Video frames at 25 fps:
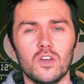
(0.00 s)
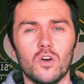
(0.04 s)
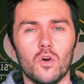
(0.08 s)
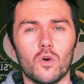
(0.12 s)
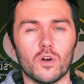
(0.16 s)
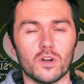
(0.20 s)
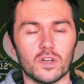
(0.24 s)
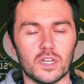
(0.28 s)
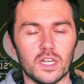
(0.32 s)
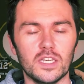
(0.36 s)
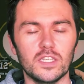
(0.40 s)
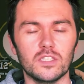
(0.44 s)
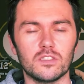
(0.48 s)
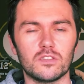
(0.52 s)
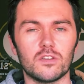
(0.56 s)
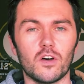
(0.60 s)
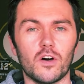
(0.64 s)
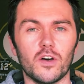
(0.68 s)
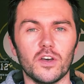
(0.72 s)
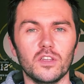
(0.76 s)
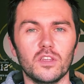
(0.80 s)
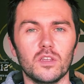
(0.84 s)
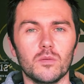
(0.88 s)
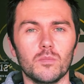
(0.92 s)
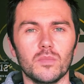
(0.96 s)
or at least
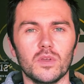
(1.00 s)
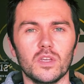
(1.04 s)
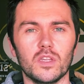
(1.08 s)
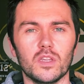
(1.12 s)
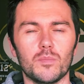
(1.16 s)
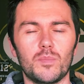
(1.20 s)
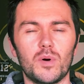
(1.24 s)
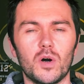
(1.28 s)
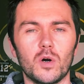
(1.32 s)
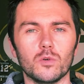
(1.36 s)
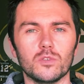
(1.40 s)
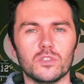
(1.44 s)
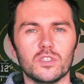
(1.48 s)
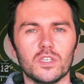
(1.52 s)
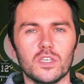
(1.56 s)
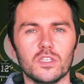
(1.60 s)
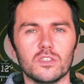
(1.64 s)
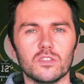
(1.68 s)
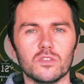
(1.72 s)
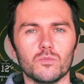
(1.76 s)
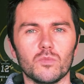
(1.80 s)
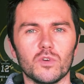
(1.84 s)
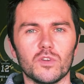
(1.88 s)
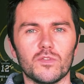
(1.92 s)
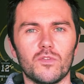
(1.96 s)
tied them in the
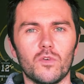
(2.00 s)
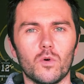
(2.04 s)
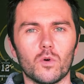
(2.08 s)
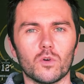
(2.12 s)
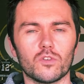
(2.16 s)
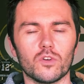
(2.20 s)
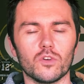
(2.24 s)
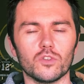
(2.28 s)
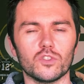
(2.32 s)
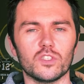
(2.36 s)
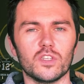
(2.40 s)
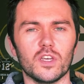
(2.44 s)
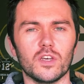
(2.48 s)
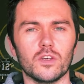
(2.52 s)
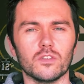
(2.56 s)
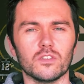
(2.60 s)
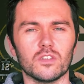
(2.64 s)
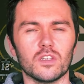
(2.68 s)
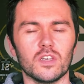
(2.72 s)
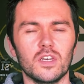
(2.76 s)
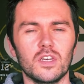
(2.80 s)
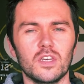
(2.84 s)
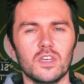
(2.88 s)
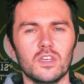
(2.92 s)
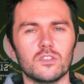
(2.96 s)
postseason with four touchdowns.